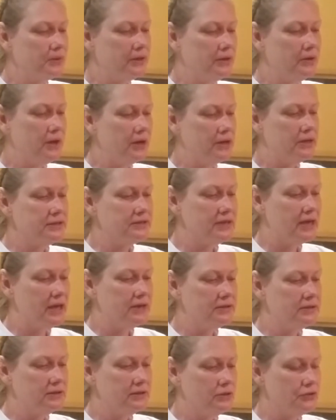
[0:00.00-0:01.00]
really great because it
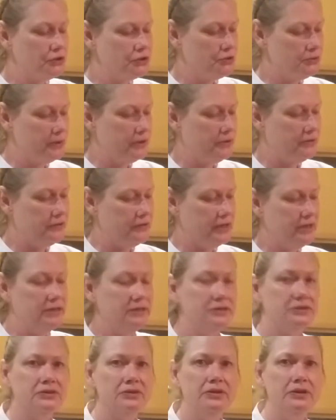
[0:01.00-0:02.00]
has little strainer
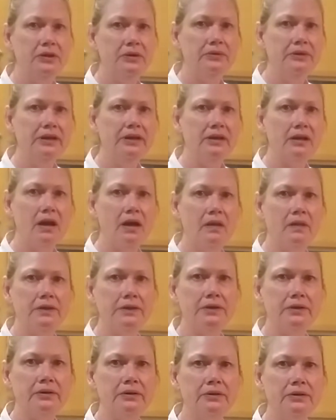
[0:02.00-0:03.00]
things, so you don't need a
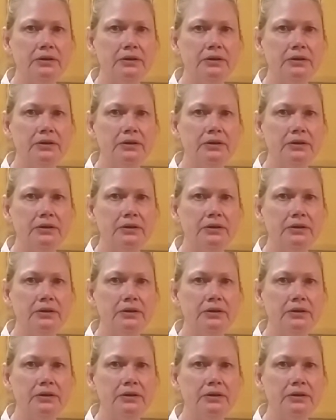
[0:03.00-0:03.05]
colander.